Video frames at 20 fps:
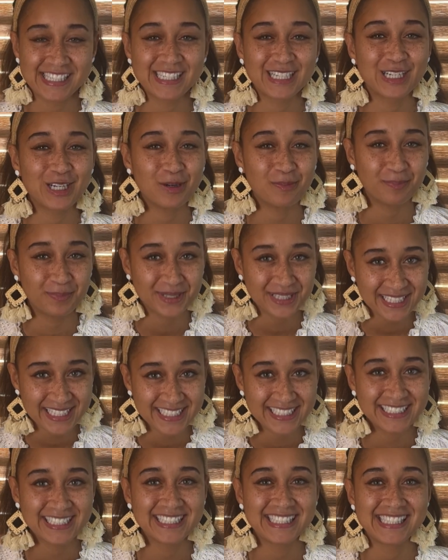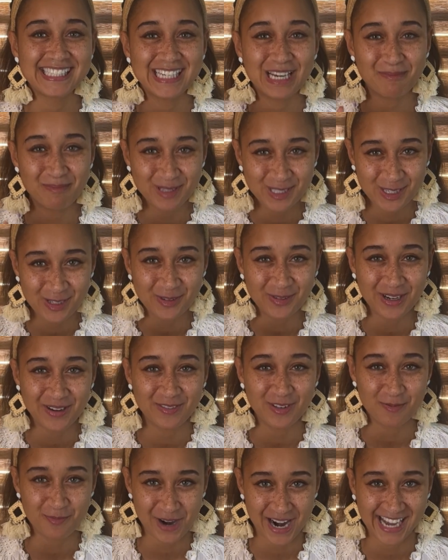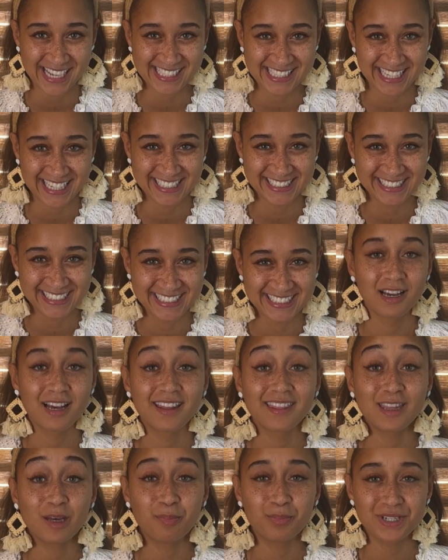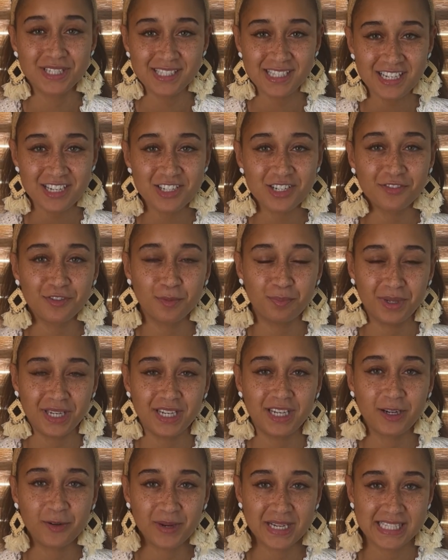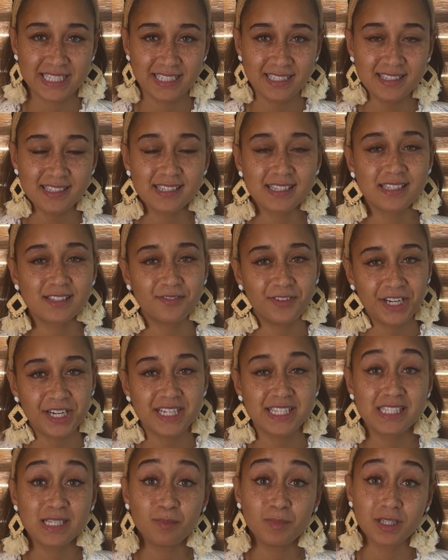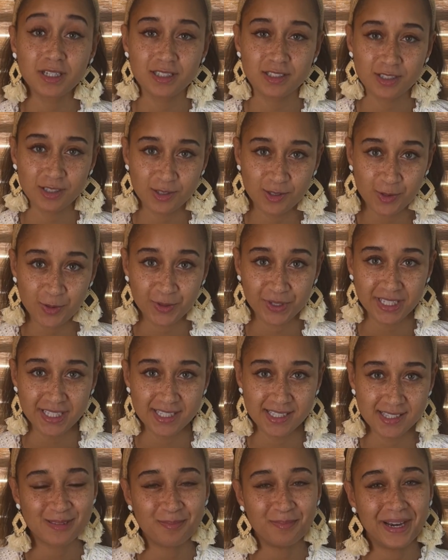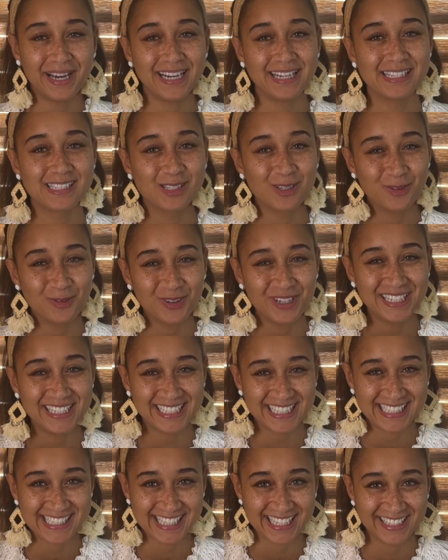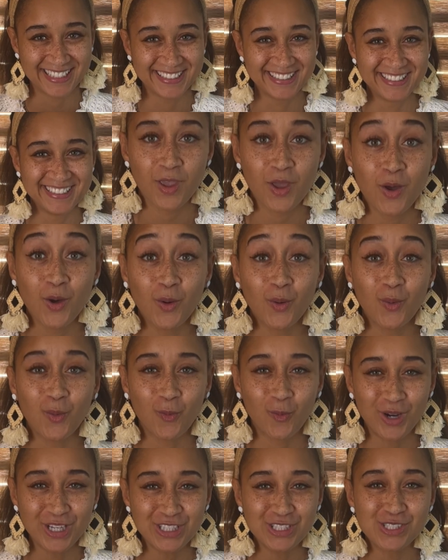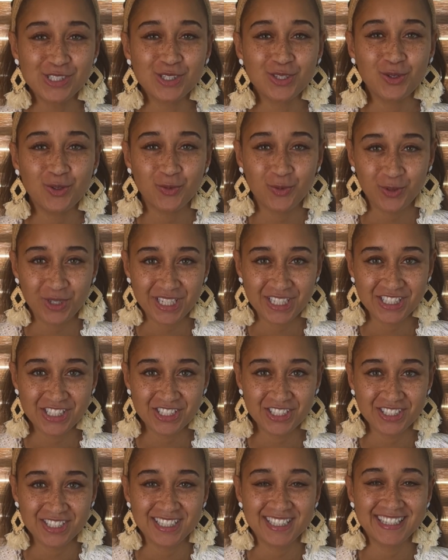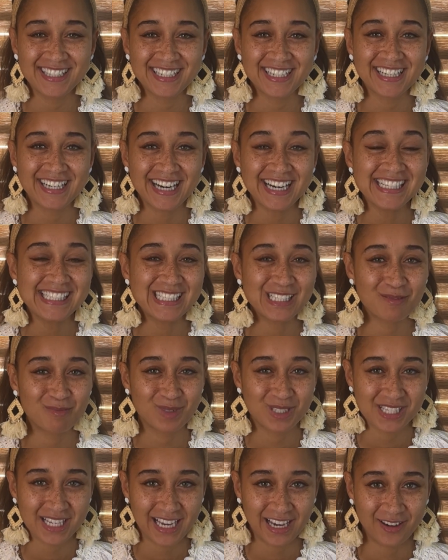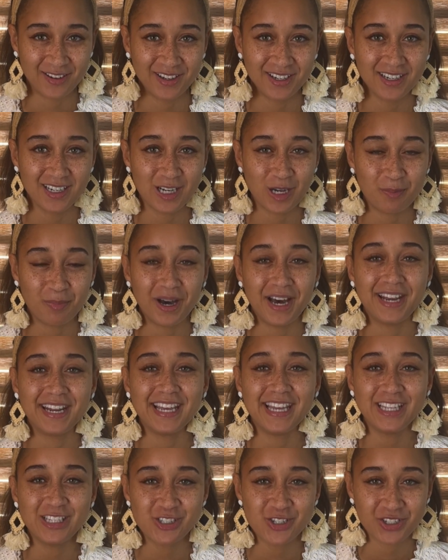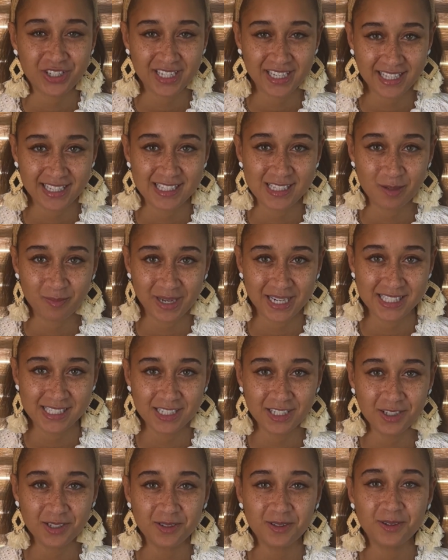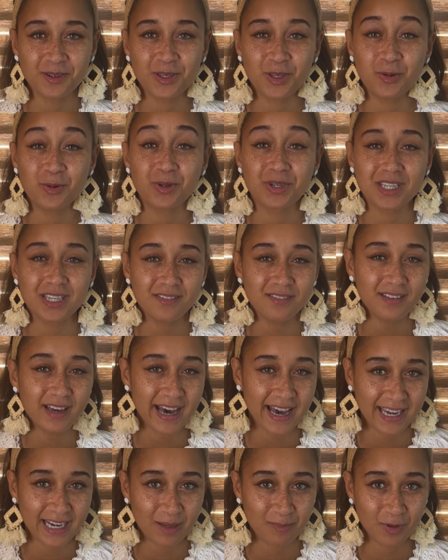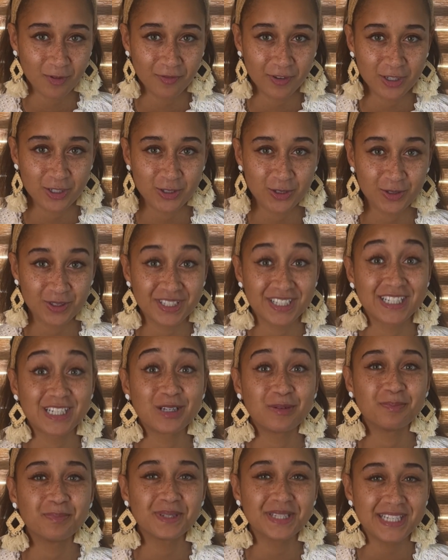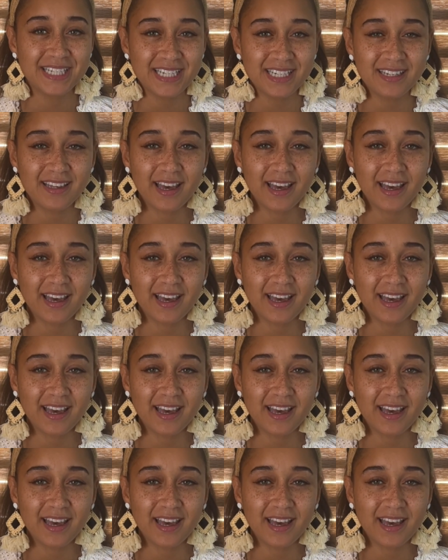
to complete step 2 of the process. The procedure for pending residents is very similar to tourists, minus one detail. Once you reach the customs counter upon entry into Mexico, you will give the item official the completed